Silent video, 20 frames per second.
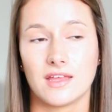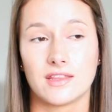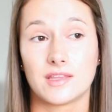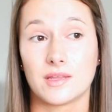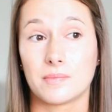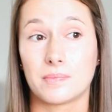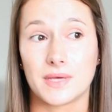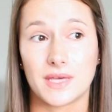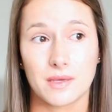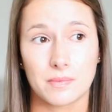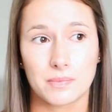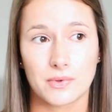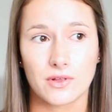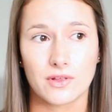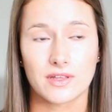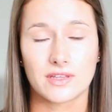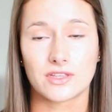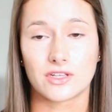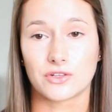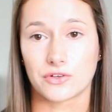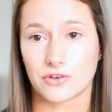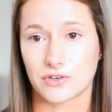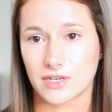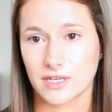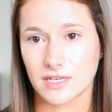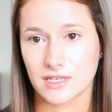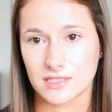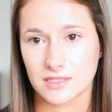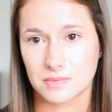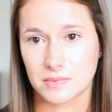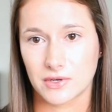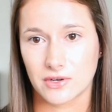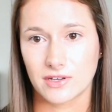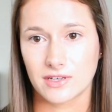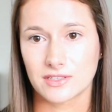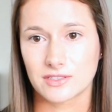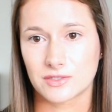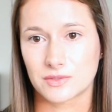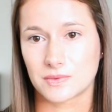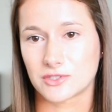the people and the learning
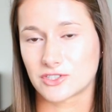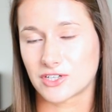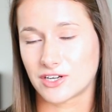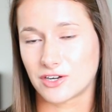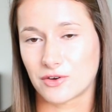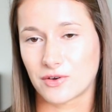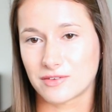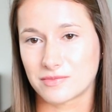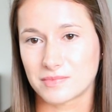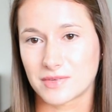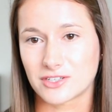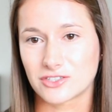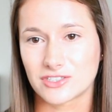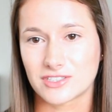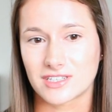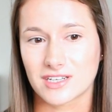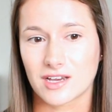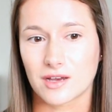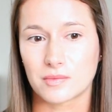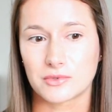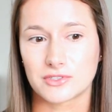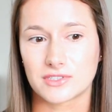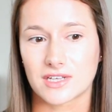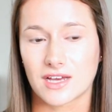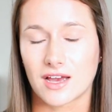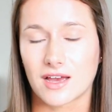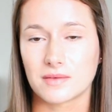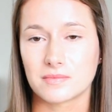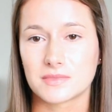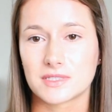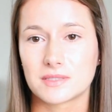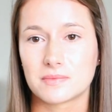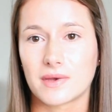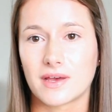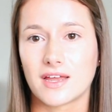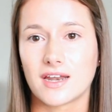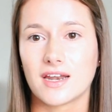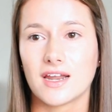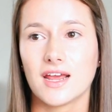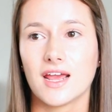experience, which I know I've mentioned a couple times,
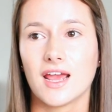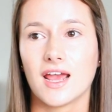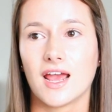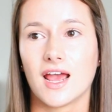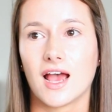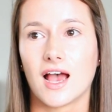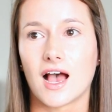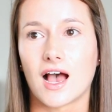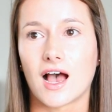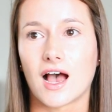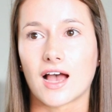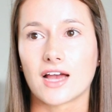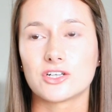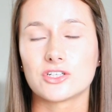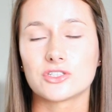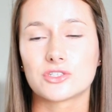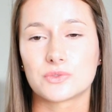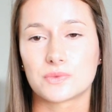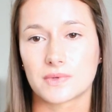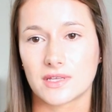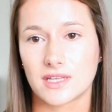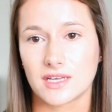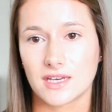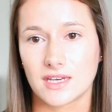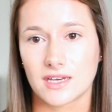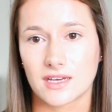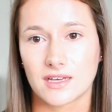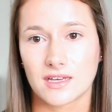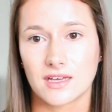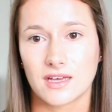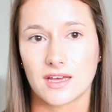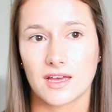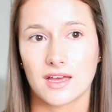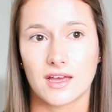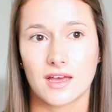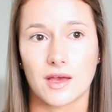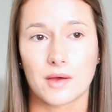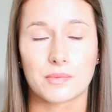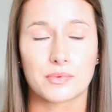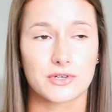but I just really
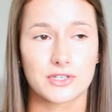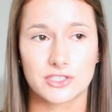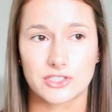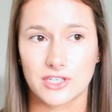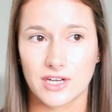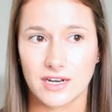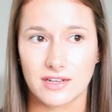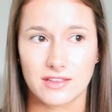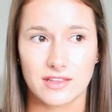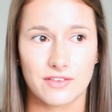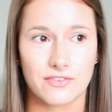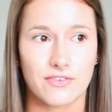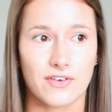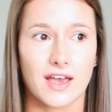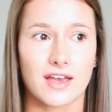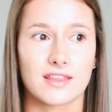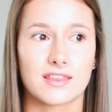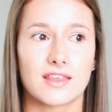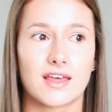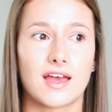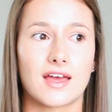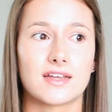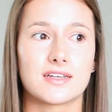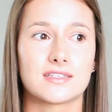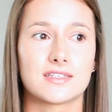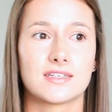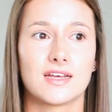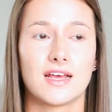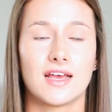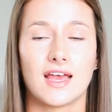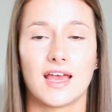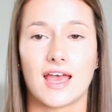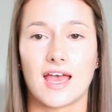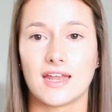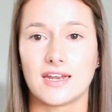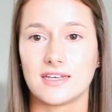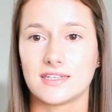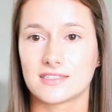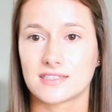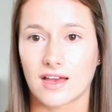appreciated the fact that
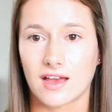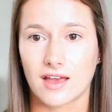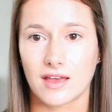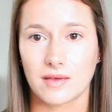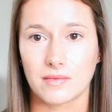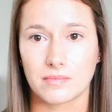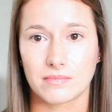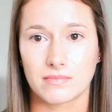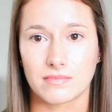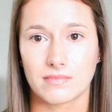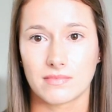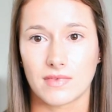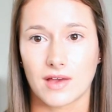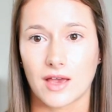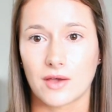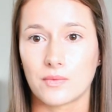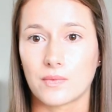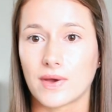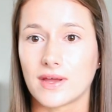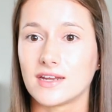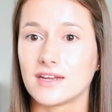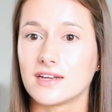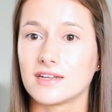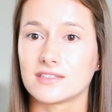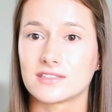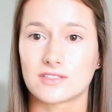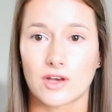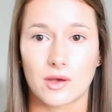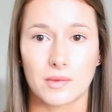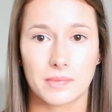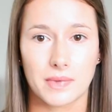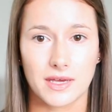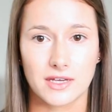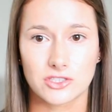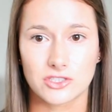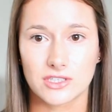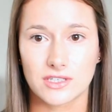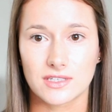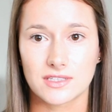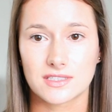anytime I went in and saw a
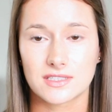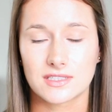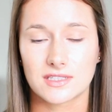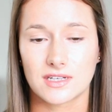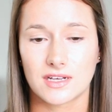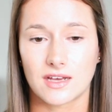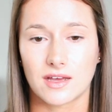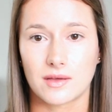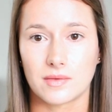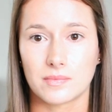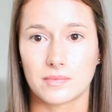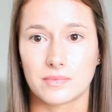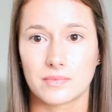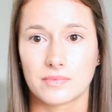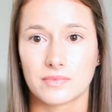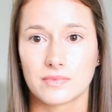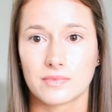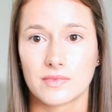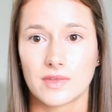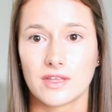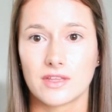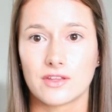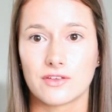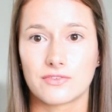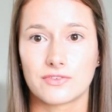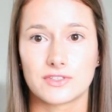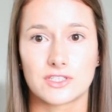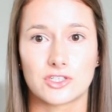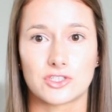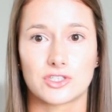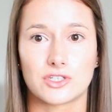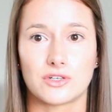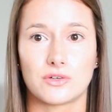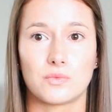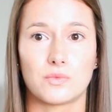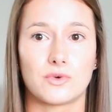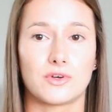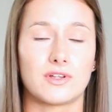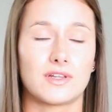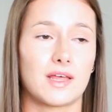patient, um, the physician
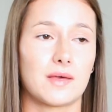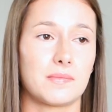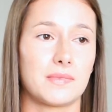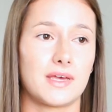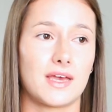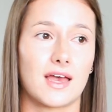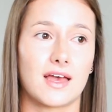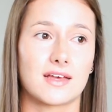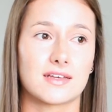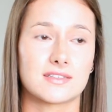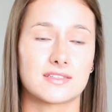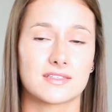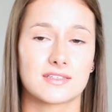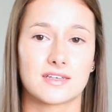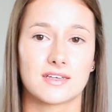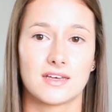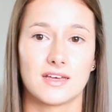would let me ask